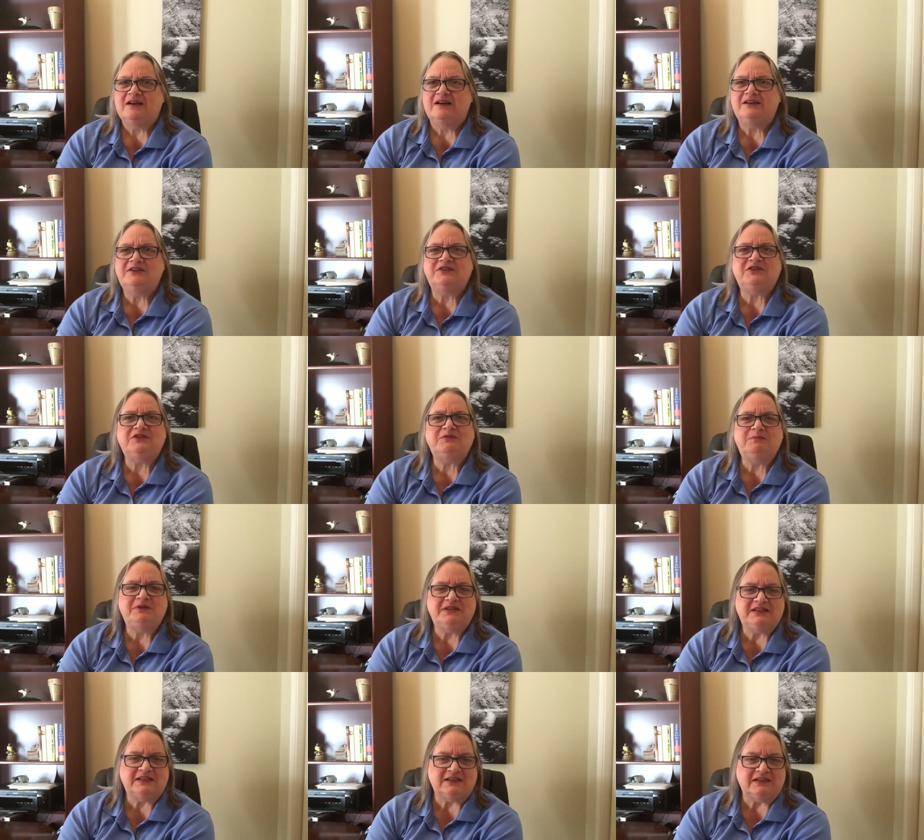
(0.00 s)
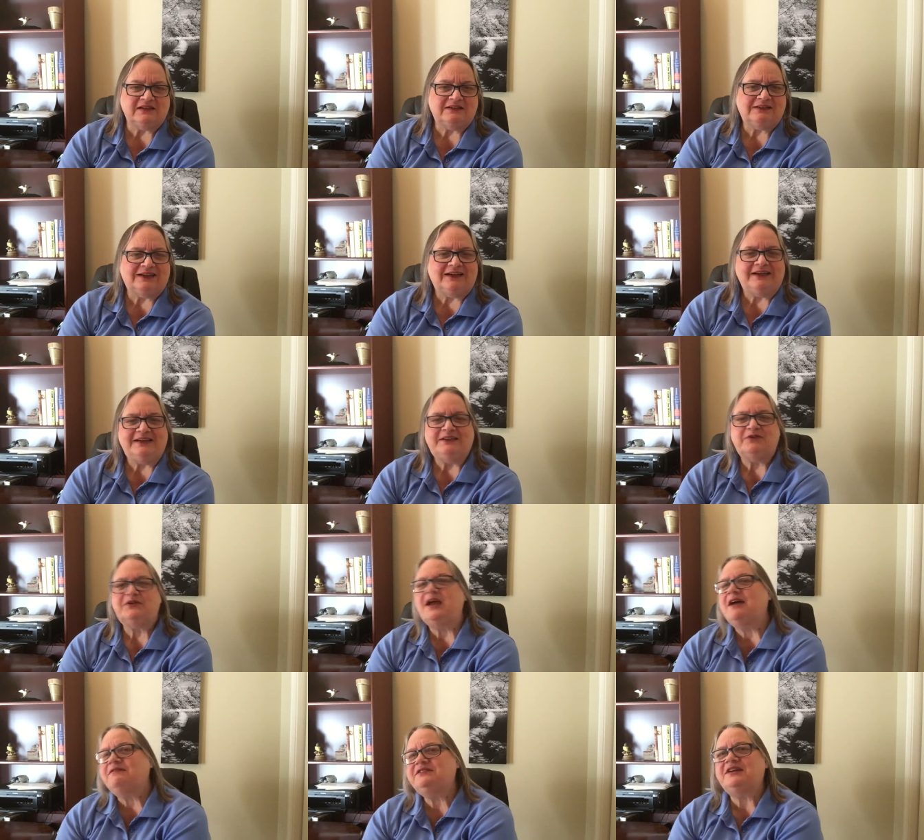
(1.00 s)
you're too busy. I don't
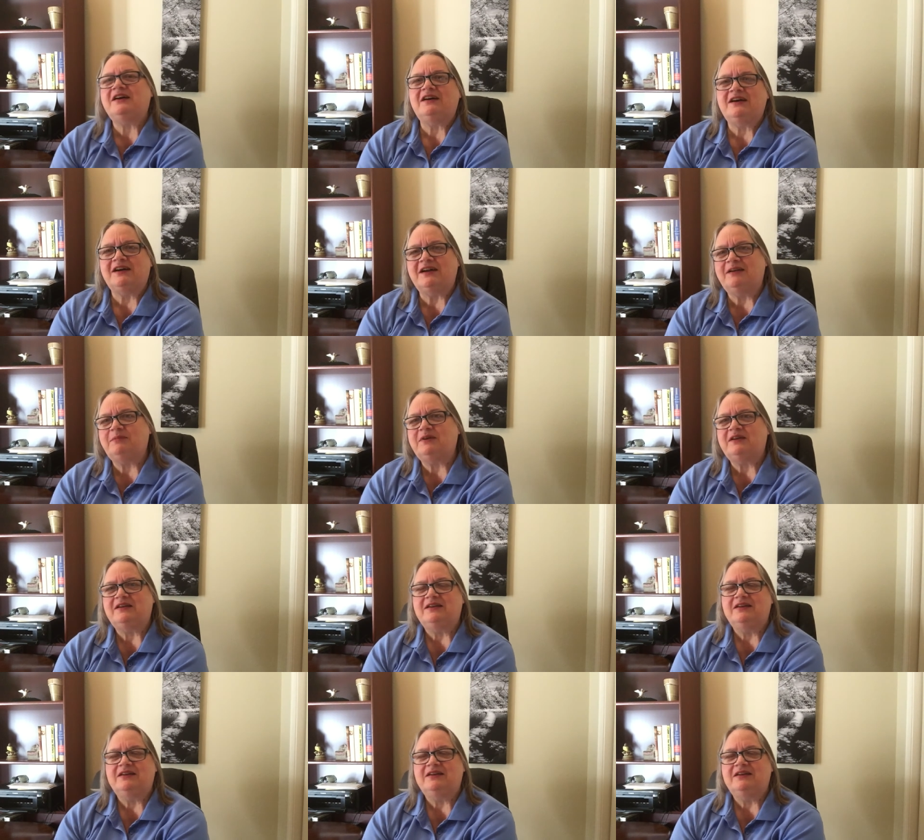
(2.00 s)
have time.